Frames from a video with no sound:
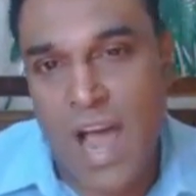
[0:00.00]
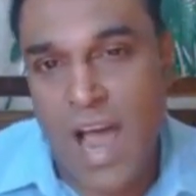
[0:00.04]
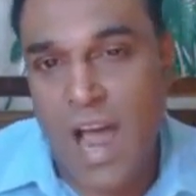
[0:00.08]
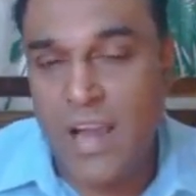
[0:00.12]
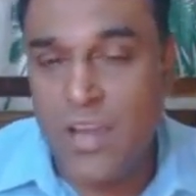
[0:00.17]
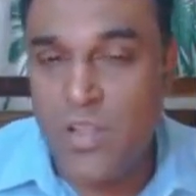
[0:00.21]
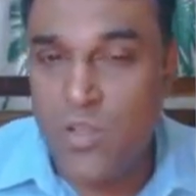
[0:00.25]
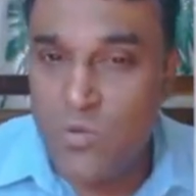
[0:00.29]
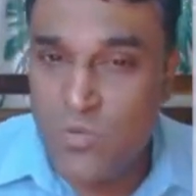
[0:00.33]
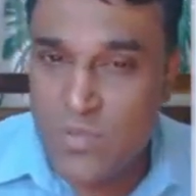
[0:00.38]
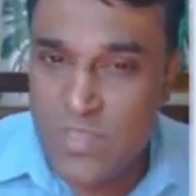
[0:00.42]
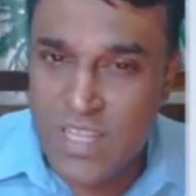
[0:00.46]

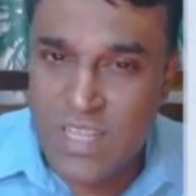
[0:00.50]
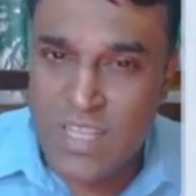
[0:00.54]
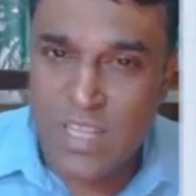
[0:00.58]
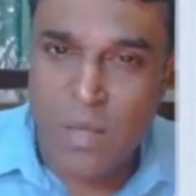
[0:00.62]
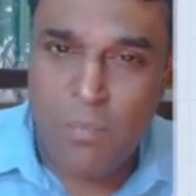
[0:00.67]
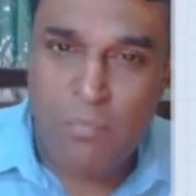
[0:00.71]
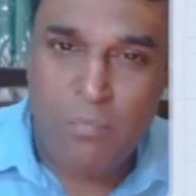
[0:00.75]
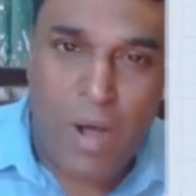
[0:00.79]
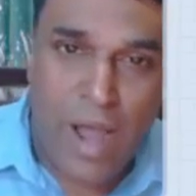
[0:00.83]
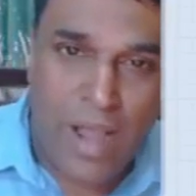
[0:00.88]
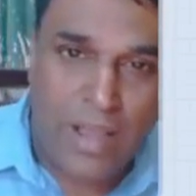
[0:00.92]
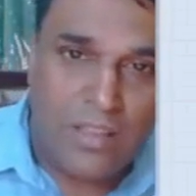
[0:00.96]
And using
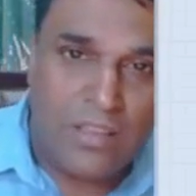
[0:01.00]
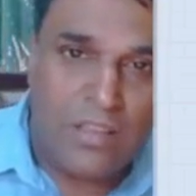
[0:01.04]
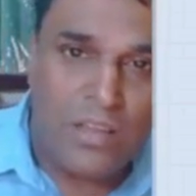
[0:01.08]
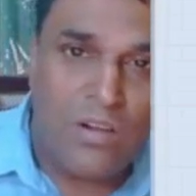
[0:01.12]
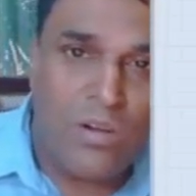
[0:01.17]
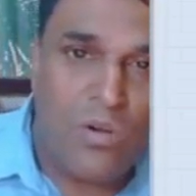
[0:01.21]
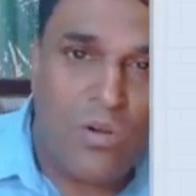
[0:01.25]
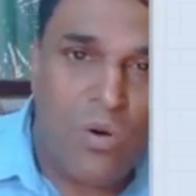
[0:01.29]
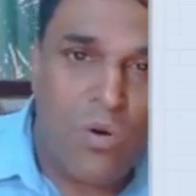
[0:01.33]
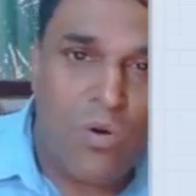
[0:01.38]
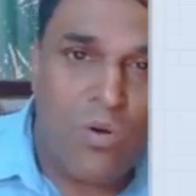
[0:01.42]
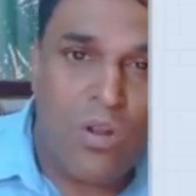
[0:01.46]
the
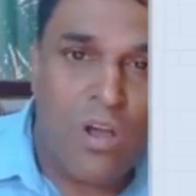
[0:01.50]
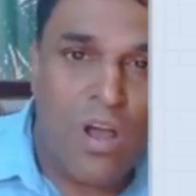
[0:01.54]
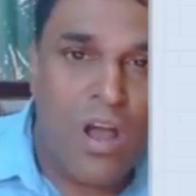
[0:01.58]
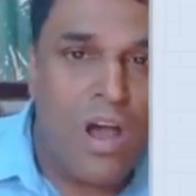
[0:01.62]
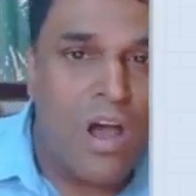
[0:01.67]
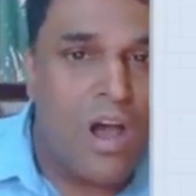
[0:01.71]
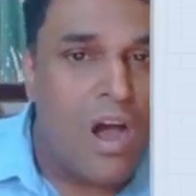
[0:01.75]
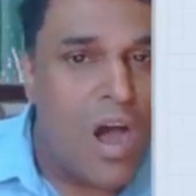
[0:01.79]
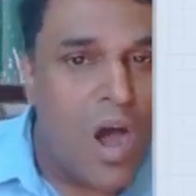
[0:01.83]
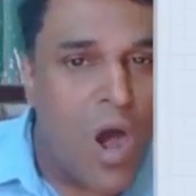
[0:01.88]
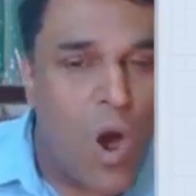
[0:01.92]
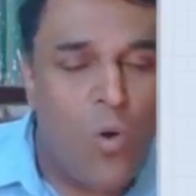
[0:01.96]
Python code,
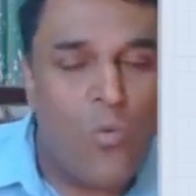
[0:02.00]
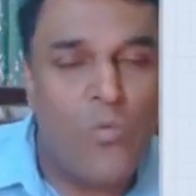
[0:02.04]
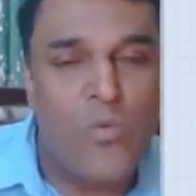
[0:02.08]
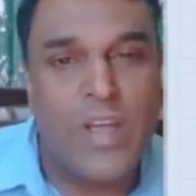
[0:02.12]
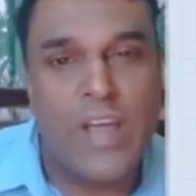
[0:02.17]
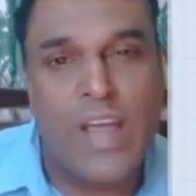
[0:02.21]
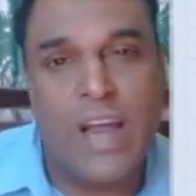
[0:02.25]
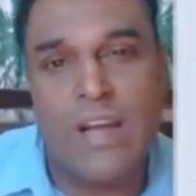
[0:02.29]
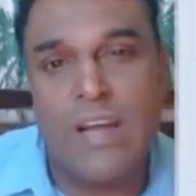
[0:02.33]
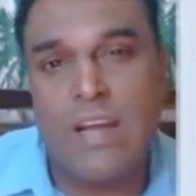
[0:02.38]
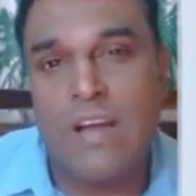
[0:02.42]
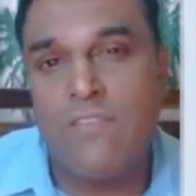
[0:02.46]
how we
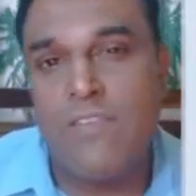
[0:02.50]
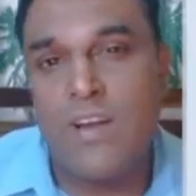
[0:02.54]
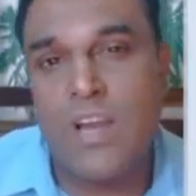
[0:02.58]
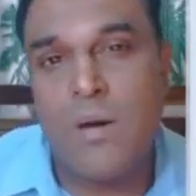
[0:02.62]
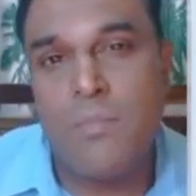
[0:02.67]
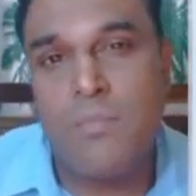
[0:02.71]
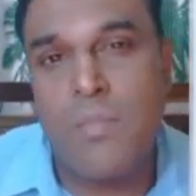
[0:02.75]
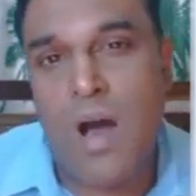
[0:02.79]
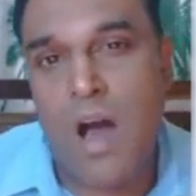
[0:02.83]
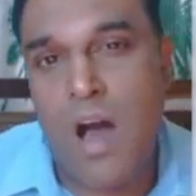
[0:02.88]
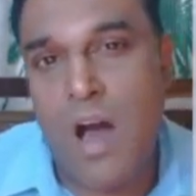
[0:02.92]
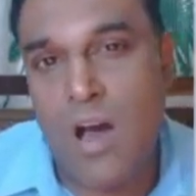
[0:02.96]
can
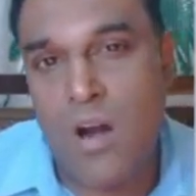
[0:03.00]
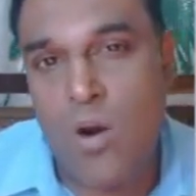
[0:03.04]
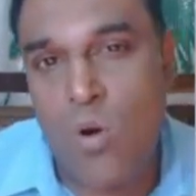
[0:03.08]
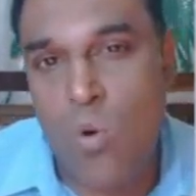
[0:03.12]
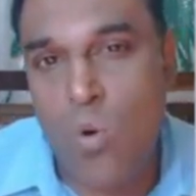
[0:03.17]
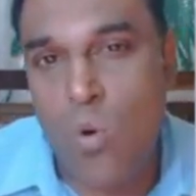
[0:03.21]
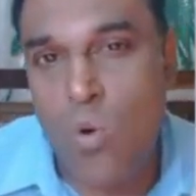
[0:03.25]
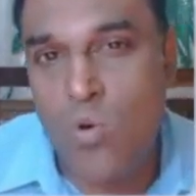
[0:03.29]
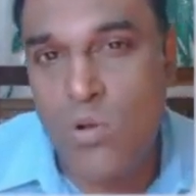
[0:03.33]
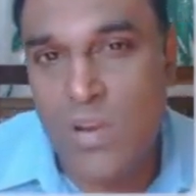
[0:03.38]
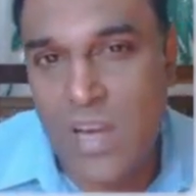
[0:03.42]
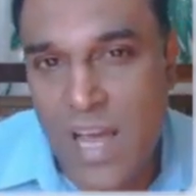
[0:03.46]
develop our
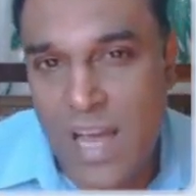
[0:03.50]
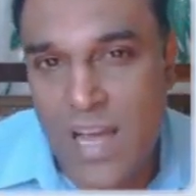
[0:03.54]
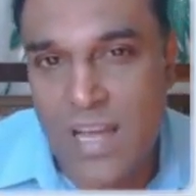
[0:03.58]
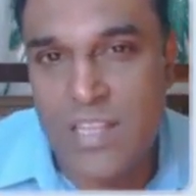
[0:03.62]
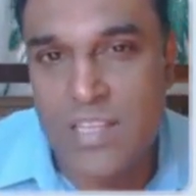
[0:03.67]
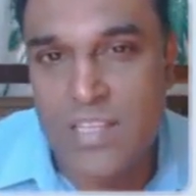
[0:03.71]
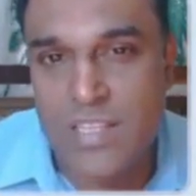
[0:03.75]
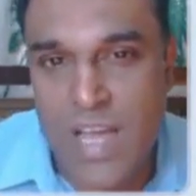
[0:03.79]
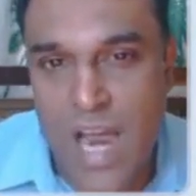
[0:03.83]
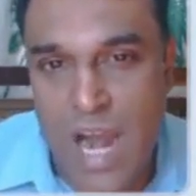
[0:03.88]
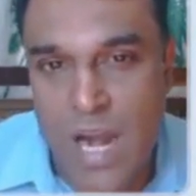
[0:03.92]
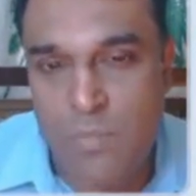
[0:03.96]
own
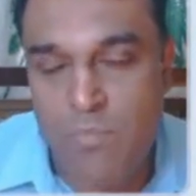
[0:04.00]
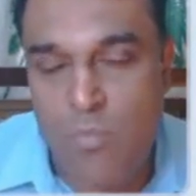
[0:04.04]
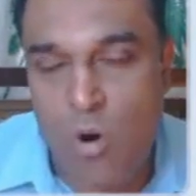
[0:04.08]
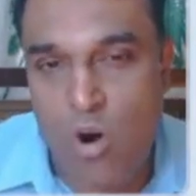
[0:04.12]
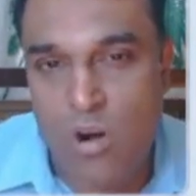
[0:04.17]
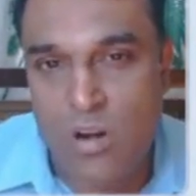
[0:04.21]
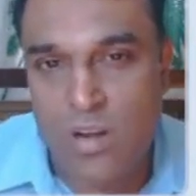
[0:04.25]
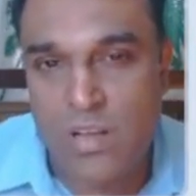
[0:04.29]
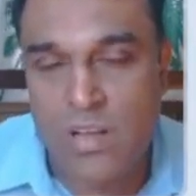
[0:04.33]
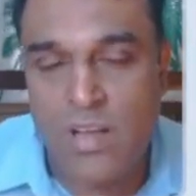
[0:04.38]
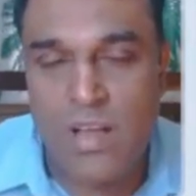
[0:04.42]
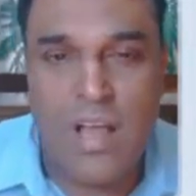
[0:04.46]

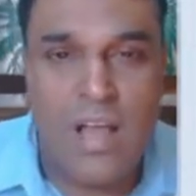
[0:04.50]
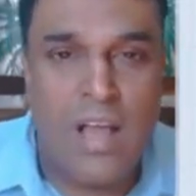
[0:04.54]
chatbot.